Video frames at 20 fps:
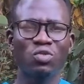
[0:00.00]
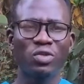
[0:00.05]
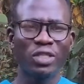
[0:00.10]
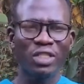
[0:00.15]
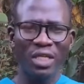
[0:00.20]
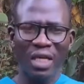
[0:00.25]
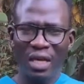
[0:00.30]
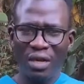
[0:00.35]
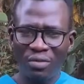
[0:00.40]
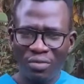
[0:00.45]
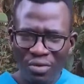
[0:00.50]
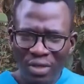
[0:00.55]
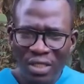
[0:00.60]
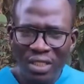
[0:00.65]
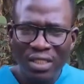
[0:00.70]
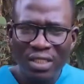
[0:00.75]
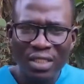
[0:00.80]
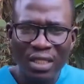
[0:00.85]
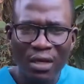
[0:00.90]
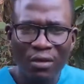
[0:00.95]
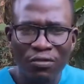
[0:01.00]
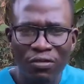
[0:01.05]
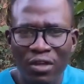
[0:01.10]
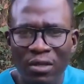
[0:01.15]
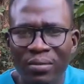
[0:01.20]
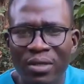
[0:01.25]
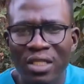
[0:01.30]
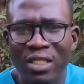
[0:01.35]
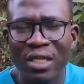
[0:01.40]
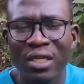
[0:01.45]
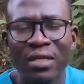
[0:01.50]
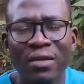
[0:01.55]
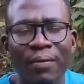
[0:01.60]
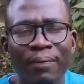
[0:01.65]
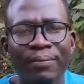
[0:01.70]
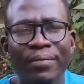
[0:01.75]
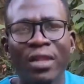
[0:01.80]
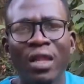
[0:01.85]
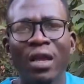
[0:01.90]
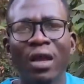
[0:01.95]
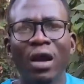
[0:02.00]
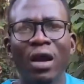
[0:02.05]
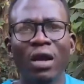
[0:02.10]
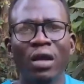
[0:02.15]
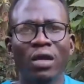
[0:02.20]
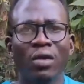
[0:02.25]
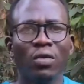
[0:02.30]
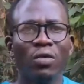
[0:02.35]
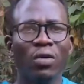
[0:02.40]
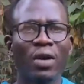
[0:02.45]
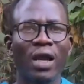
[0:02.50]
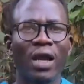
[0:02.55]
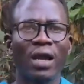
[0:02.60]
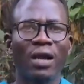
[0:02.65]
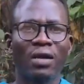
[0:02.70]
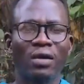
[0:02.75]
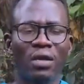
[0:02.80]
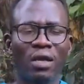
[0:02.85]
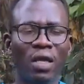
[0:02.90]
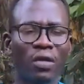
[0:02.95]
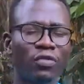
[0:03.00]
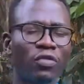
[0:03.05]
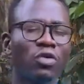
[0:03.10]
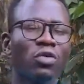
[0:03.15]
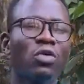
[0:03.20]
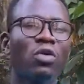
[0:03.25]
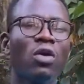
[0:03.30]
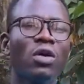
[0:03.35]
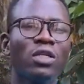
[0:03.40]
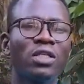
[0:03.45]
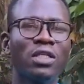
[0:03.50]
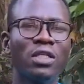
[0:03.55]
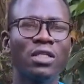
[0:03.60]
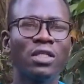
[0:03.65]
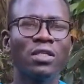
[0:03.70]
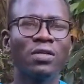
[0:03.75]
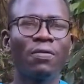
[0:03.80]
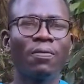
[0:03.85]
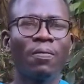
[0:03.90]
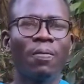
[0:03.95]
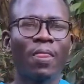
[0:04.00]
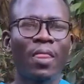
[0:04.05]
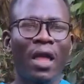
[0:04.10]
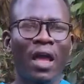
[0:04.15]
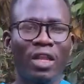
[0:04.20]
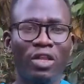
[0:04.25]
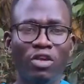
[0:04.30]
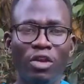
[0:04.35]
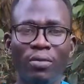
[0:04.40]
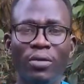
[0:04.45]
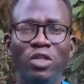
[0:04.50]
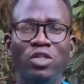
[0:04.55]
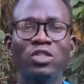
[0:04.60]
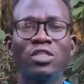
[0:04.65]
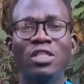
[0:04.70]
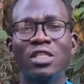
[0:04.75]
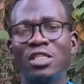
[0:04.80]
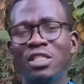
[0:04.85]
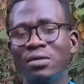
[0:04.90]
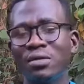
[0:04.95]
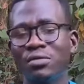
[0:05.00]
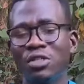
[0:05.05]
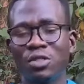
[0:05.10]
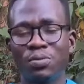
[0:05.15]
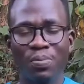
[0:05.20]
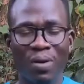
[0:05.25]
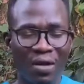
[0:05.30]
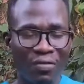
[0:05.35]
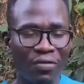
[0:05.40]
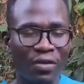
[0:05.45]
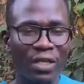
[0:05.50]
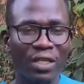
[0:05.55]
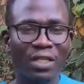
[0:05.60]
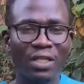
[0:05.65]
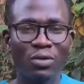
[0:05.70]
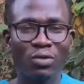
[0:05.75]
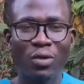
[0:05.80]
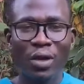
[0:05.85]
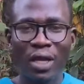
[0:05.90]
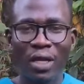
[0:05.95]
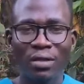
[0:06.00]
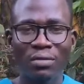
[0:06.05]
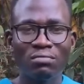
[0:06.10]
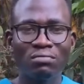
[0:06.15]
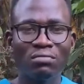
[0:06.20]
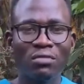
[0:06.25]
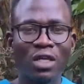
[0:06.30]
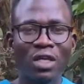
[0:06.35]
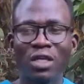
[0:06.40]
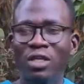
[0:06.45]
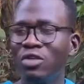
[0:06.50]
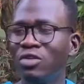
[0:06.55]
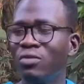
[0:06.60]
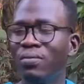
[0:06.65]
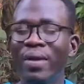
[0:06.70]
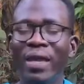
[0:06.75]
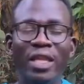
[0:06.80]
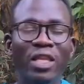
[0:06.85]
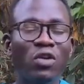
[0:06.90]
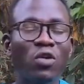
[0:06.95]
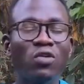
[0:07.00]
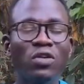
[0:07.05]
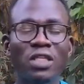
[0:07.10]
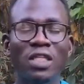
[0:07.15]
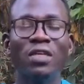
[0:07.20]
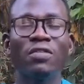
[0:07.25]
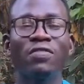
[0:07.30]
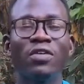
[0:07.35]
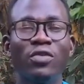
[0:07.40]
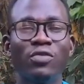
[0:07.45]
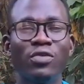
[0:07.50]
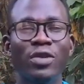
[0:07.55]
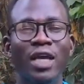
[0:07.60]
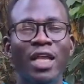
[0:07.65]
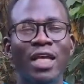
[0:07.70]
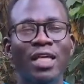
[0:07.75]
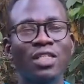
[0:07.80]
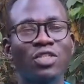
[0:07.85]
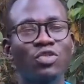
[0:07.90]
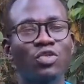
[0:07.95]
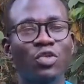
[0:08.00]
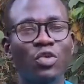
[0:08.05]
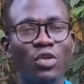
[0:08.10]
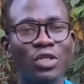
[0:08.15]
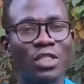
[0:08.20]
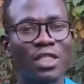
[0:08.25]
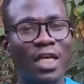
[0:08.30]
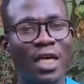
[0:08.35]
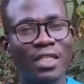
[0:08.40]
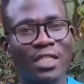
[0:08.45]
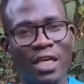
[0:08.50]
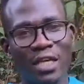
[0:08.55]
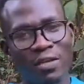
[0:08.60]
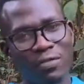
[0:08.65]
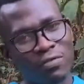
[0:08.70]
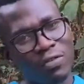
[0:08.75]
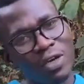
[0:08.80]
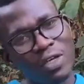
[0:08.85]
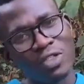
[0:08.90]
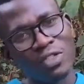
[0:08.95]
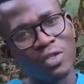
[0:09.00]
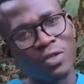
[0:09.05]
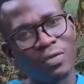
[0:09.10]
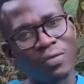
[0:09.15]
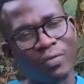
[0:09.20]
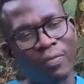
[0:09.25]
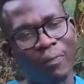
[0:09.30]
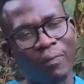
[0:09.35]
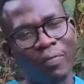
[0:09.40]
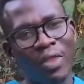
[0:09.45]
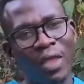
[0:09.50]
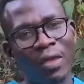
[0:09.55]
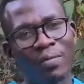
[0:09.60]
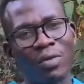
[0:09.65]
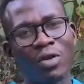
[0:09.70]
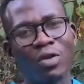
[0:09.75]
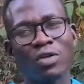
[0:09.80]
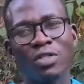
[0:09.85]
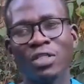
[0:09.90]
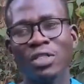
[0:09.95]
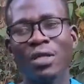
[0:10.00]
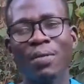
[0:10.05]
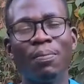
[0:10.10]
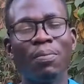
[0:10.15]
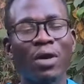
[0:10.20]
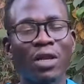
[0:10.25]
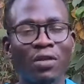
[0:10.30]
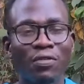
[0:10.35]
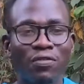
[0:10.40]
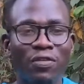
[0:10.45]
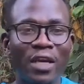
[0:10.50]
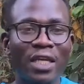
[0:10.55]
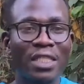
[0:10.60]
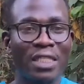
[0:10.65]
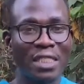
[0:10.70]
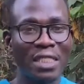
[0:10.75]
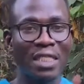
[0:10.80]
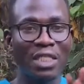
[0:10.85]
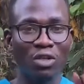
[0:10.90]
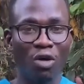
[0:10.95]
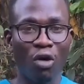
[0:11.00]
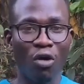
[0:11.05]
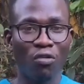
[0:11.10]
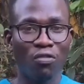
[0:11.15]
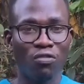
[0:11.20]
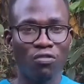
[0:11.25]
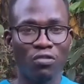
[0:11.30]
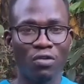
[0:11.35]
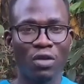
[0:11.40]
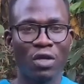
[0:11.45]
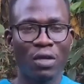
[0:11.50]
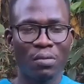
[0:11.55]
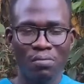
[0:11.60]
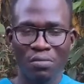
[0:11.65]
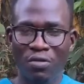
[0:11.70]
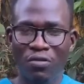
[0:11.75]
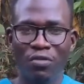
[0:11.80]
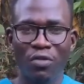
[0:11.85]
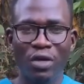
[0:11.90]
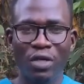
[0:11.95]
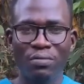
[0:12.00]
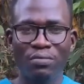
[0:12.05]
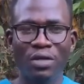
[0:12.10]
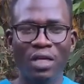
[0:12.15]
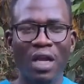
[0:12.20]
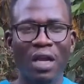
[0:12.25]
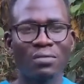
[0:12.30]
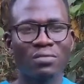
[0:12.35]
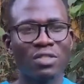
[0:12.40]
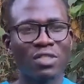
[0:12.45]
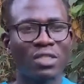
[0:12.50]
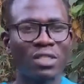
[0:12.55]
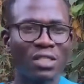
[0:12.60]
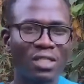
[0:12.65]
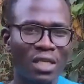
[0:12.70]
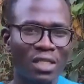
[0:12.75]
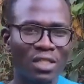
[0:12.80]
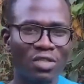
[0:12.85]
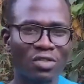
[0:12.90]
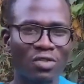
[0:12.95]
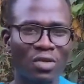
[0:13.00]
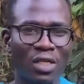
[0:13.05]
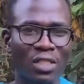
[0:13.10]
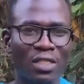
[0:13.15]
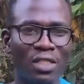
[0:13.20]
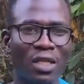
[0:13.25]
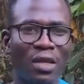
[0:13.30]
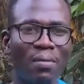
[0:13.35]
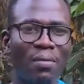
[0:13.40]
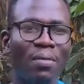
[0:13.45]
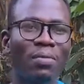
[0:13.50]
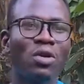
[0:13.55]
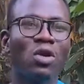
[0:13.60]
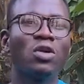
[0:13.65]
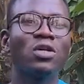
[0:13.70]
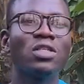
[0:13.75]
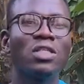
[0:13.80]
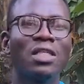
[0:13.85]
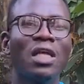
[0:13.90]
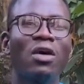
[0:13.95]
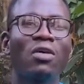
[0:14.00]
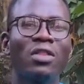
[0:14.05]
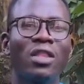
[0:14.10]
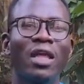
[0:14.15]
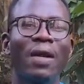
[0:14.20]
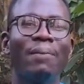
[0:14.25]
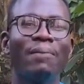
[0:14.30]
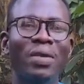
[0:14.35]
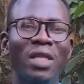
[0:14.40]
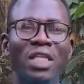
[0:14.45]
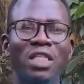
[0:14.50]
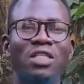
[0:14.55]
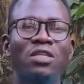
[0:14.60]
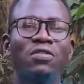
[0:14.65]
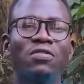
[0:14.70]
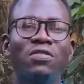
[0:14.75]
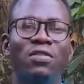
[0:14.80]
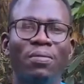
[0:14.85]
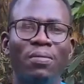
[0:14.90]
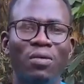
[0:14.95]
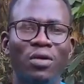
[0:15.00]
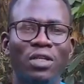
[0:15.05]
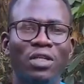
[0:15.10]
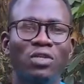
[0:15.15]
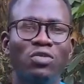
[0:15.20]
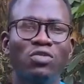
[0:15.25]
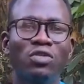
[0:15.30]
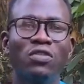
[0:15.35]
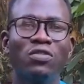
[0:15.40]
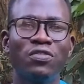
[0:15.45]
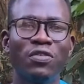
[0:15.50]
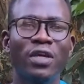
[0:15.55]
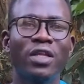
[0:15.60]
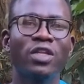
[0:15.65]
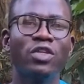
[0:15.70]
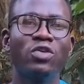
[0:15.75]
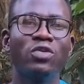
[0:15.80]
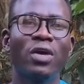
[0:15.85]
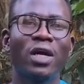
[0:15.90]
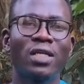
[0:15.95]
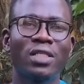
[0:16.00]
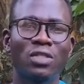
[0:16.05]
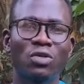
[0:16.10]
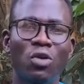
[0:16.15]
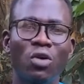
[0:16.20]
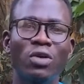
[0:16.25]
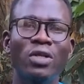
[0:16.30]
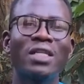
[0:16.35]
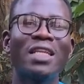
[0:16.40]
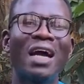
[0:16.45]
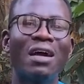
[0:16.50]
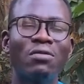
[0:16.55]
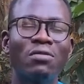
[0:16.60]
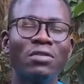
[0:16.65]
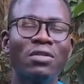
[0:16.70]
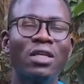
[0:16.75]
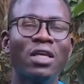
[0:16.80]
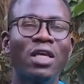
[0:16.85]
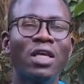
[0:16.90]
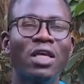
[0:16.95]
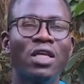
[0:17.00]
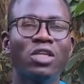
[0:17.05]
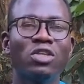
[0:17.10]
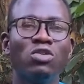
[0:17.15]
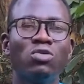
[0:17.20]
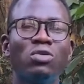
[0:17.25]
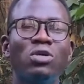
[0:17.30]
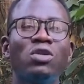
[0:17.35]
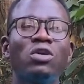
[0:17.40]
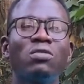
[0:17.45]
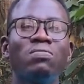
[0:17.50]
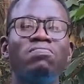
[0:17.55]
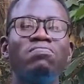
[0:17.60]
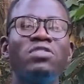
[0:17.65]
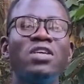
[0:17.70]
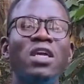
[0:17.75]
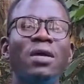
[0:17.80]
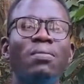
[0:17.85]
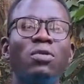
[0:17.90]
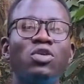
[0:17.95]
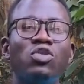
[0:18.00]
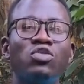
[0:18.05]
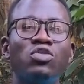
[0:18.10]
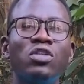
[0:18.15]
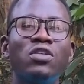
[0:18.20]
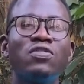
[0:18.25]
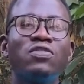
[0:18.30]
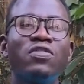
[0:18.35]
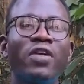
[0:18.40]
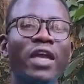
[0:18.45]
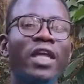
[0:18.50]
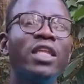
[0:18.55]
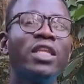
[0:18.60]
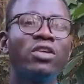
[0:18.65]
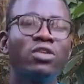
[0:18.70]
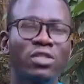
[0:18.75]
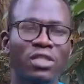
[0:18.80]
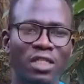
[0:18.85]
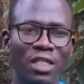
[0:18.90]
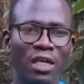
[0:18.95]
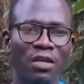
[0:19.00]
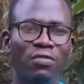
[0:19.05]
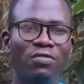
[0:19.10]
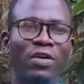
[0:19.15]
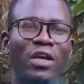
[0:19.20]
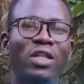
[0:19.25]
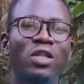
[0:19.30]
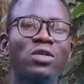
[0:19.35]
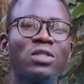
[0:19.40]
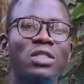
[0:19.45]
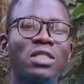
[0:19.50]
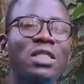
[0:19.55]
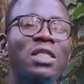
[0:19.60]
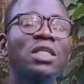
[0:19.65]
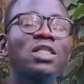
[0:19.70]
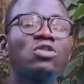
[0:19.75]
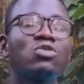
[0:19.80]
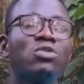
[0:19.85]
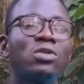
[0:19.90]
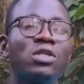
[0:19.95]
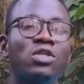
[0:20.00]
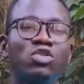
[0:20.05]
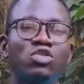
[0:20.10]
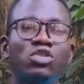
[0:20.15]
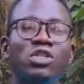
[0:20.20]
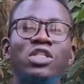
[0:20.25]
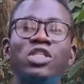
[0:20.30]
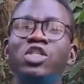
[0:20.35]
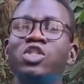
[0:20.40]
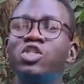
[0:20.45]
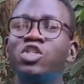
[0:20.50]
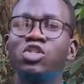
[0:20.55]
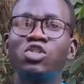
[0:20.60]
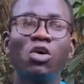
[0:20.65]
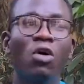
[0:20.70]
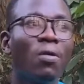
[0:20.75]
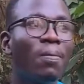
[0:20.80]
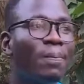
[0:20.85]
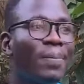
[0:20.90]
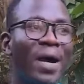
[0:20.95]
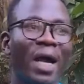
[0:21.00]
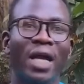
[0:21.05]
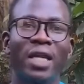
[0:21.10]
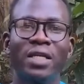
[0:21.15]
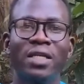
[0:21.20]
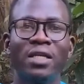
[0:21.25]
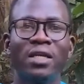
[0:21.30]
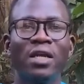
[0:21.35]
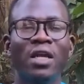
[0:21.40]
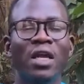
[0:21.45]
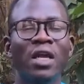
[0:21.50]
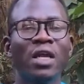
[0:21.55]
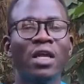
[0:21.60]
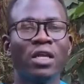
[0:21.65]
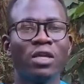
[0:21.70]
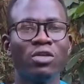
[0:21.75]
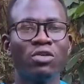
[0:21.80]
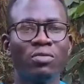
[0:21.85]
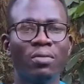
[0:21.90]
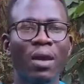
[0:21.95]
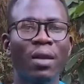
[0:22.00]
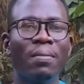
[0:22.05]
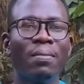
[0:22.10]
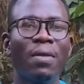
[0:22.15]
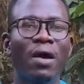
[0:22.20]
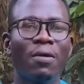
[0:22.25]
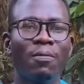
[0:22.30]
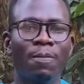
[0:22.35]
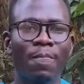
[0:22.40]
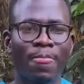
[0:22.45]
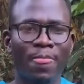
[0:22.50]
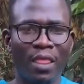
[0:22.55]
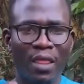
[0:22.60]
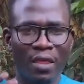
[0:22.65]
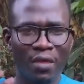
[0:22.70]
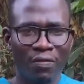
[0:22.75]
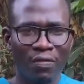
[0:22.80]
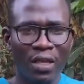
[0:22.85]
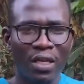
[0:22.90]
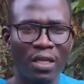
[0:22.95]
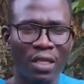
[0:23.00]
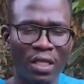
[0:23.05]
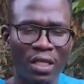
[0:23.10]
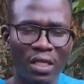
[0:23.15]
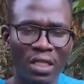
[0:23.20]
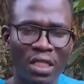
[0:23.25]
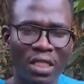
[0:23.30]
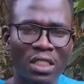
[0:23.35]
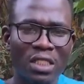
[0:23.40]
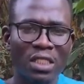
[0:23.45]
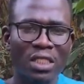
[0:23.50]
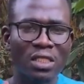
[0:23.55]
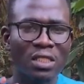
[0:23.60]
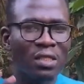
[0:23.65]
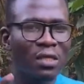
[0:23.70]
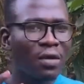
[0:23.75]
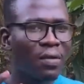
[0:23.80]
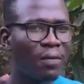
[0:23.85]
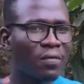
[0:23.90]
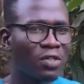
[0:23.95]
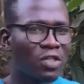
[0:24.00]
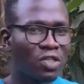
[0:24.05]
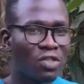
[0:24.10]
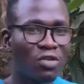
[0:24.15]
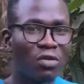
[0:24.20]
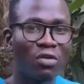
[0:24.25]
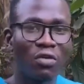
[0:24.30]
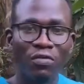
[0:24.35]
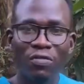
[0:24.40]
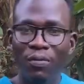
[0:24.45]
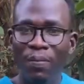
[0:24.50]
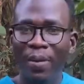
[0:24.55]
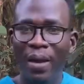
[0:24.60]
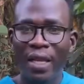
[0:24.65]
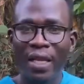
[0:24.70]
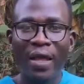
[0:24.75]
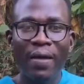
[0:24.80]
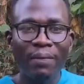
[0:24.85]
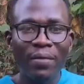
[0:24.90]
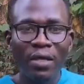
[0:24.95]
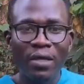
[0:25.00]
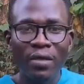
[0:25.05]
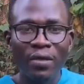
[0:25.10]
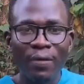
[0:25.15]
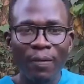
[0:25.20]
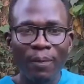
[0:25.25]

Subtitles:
which are really self-limited, where if you got it and your immune system is perfectly well, you may not even realize you got such an infection, because the body fights it off before it becomes disastrous. But because now the ability of the body to defend you has gone down, you will not be able to defend yourself, and those things will treat you so bad. You remember, even in this season of the pandemic,